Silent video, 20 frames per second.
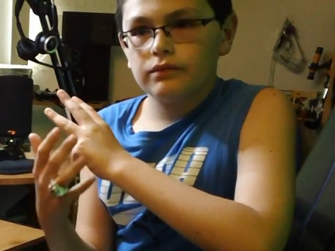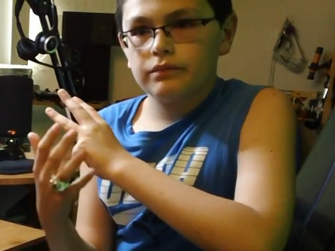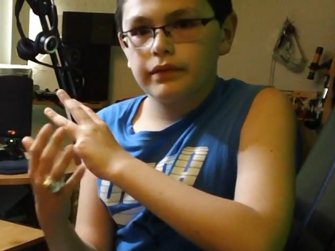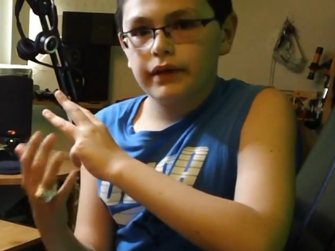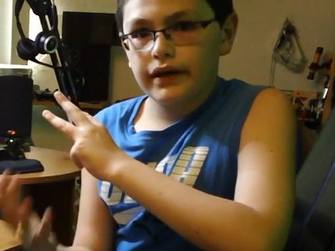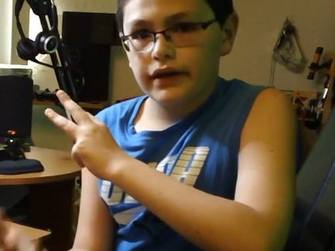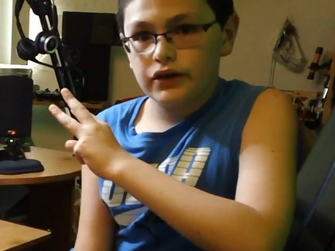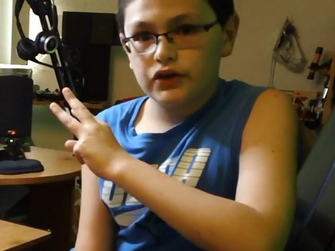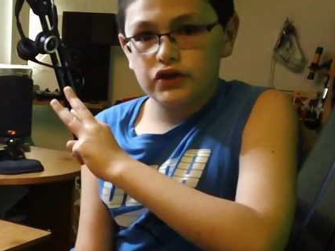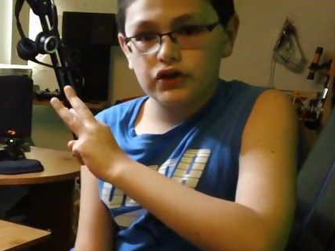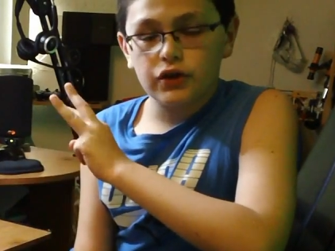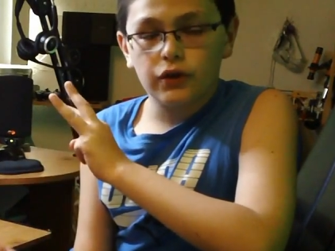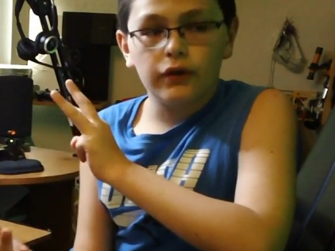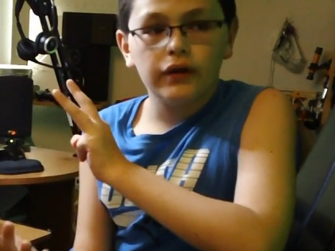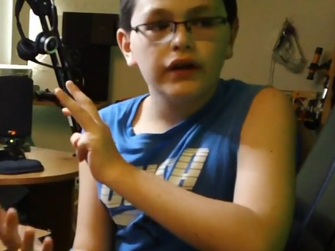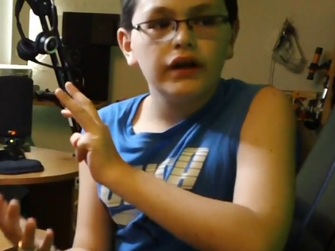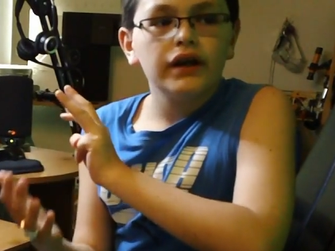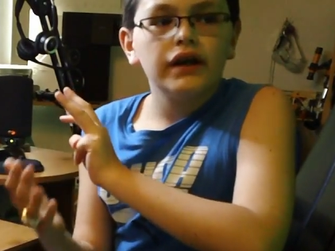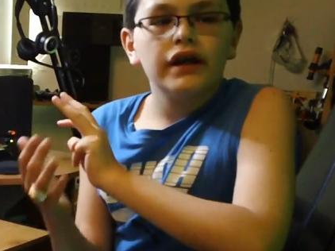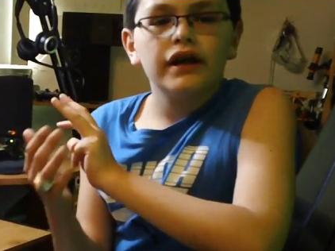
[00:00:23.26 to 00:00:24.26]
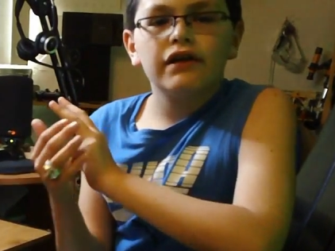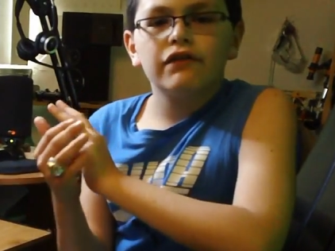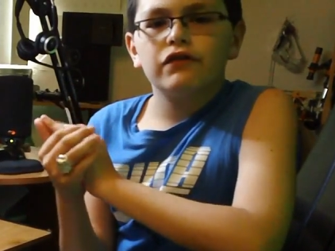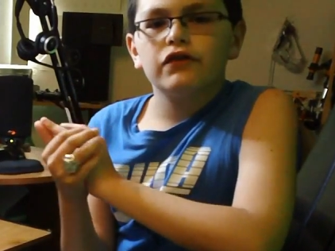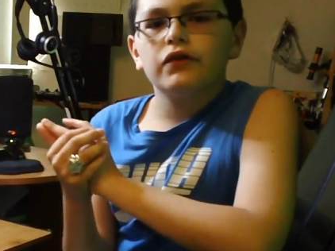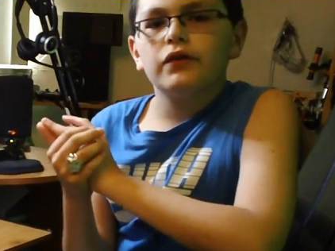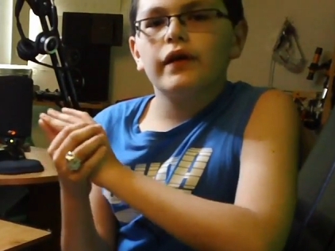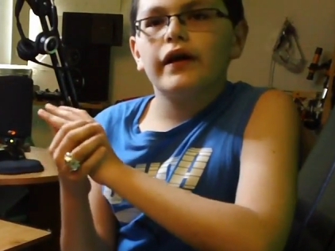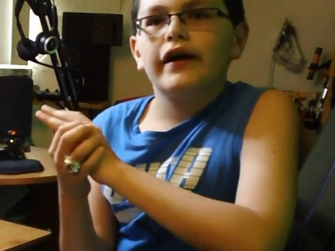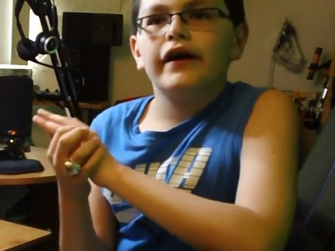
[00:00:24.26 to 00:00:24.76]
page. So, if
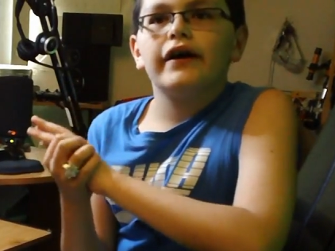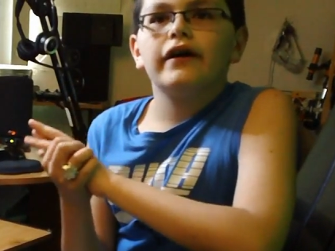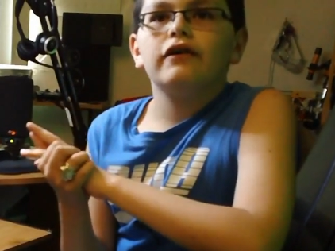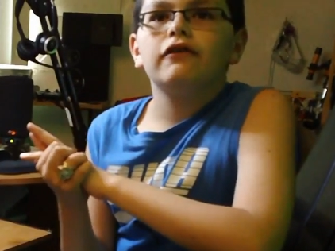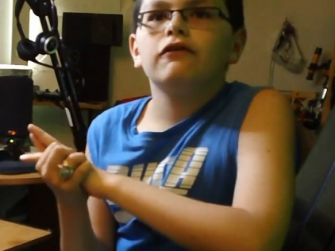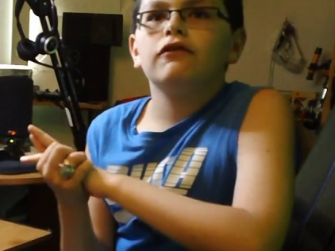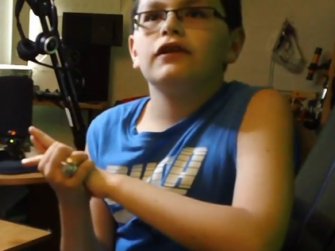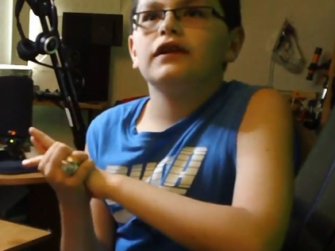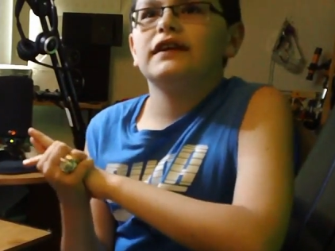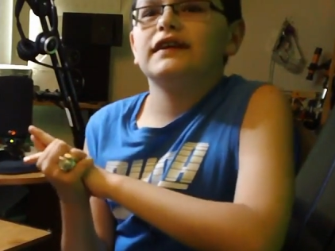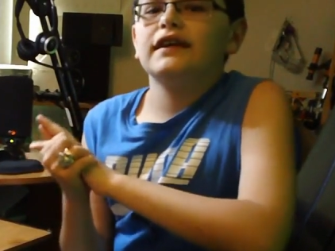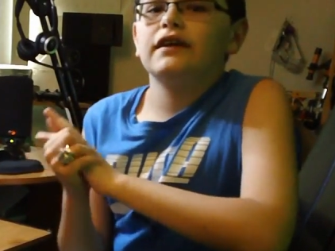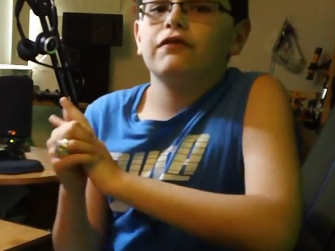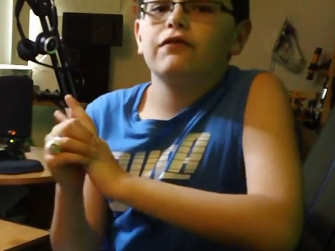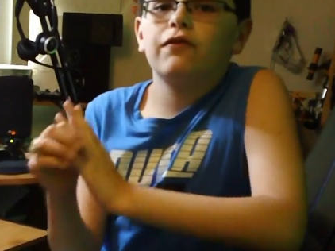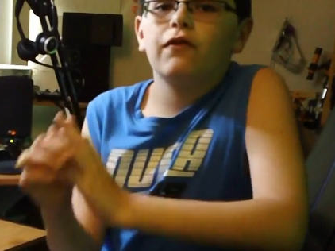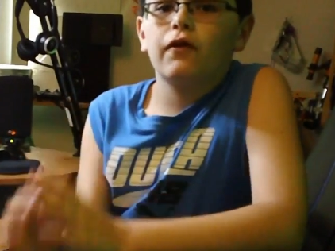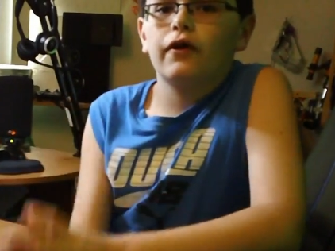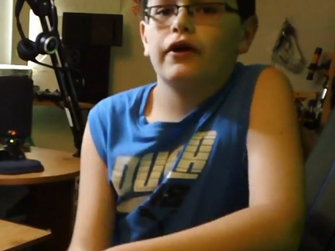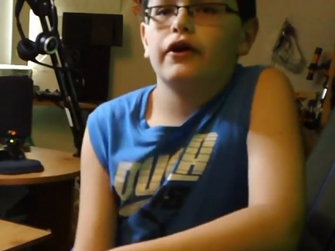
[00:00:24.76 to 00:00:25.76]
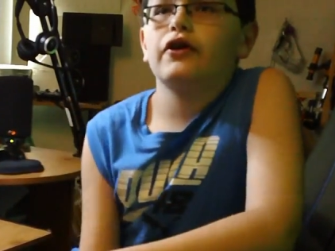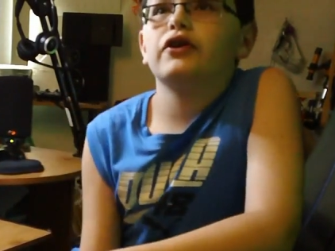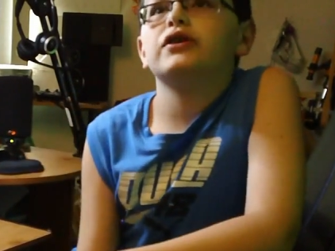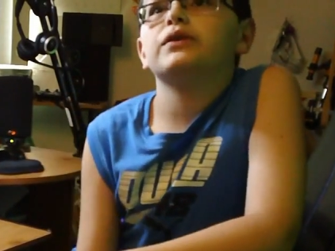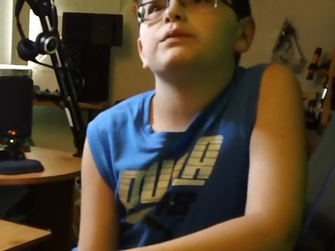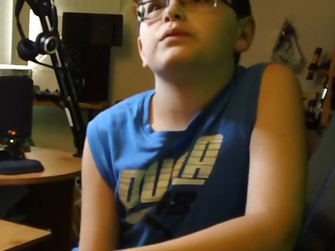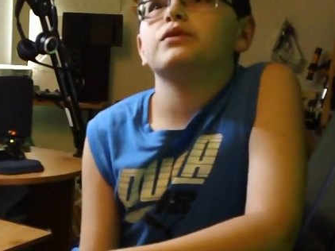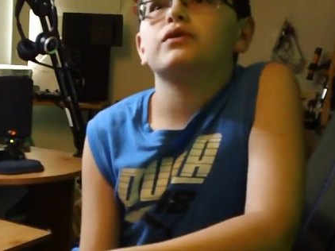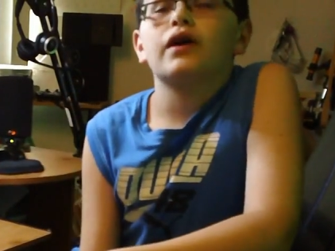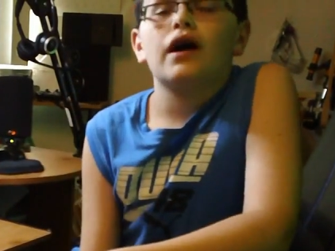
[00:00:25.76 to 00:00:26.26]
you have, let's say, 400
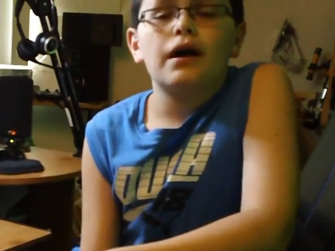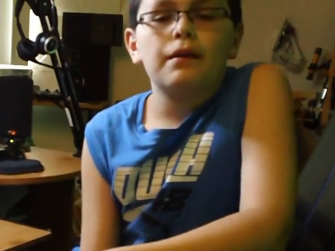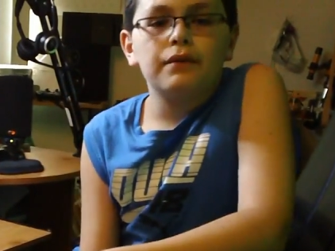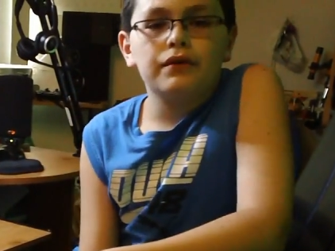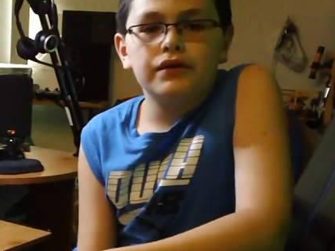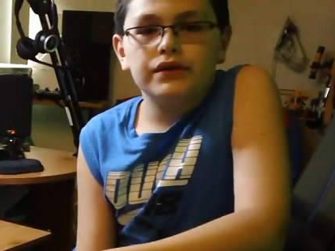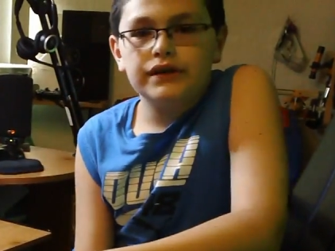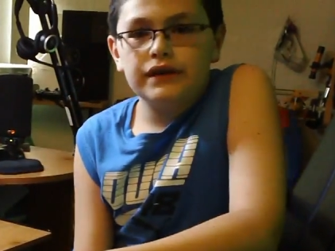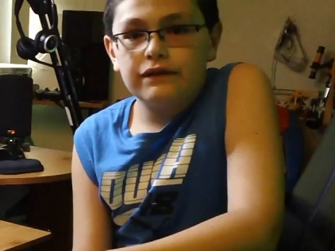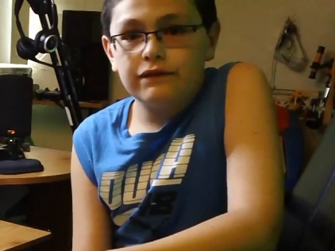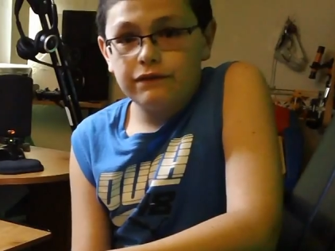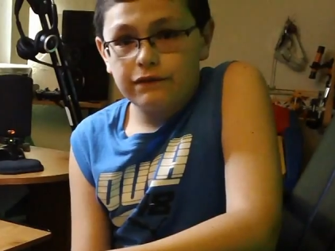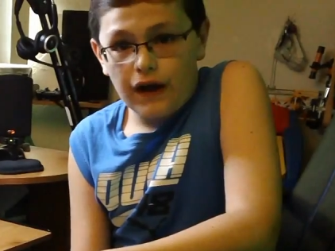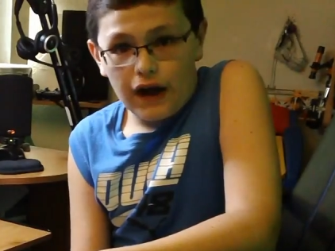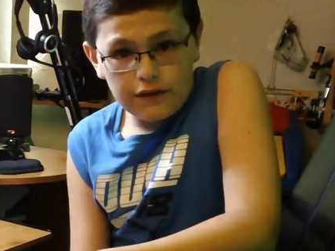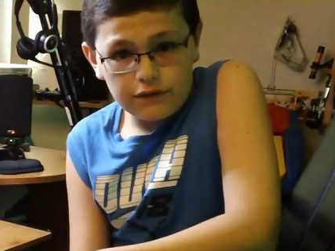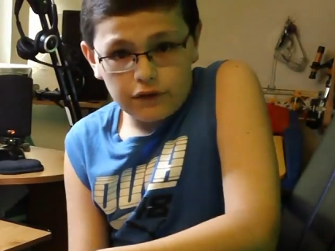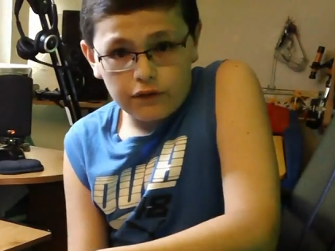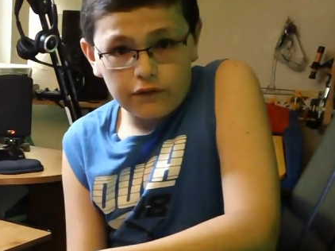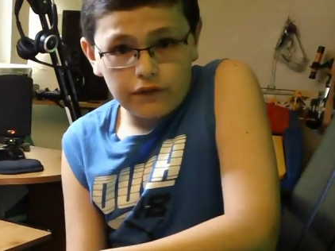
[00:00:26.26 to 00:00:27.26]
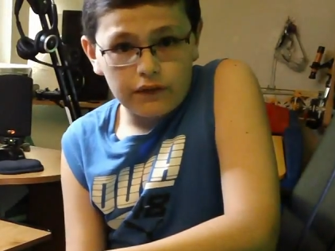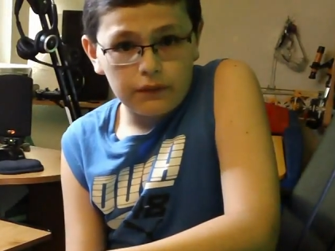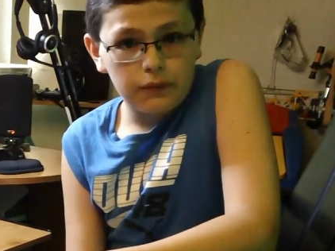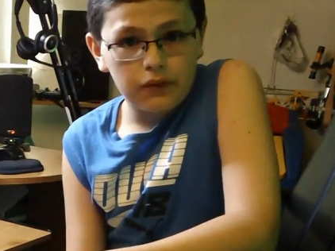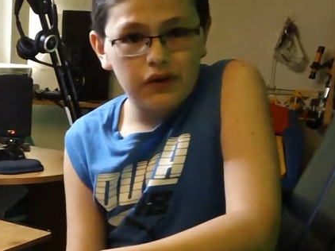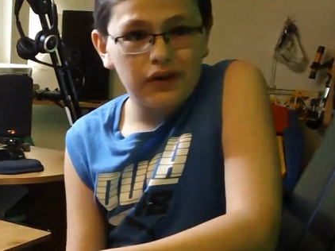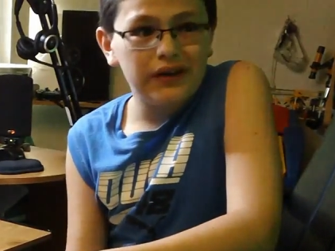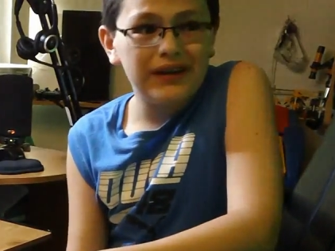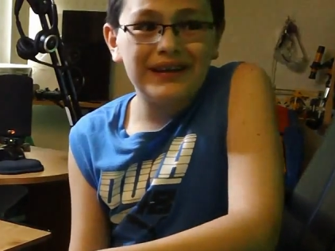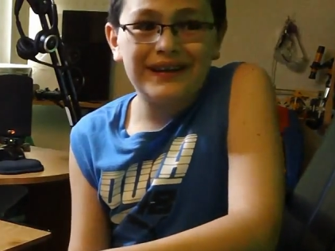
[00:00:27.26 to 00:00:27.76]
subscribers and five of them
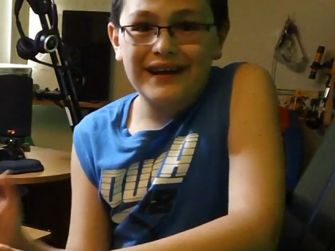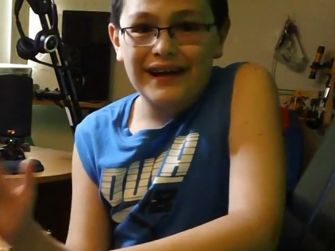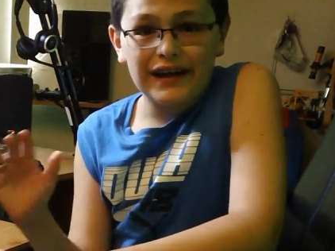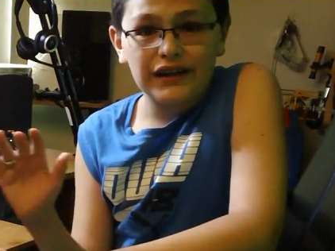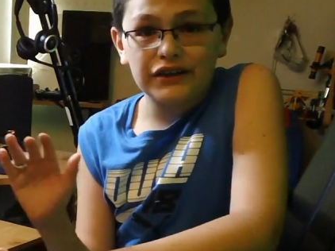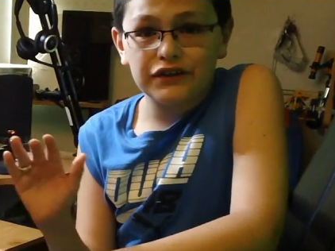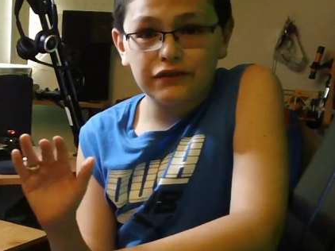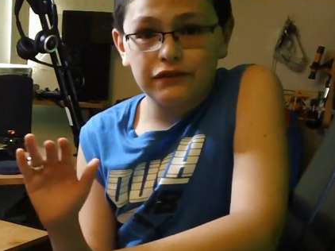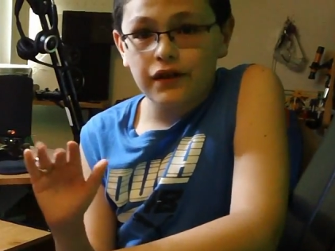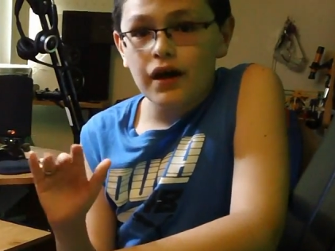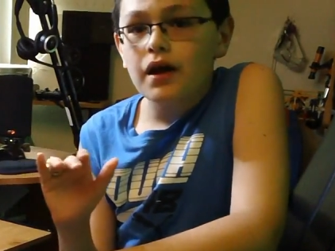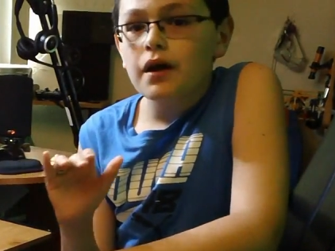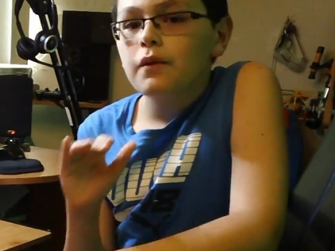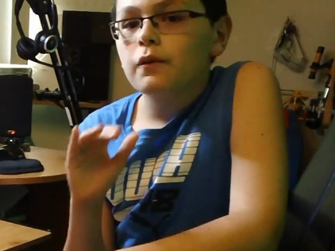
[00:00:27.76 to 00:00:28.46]
are inactive,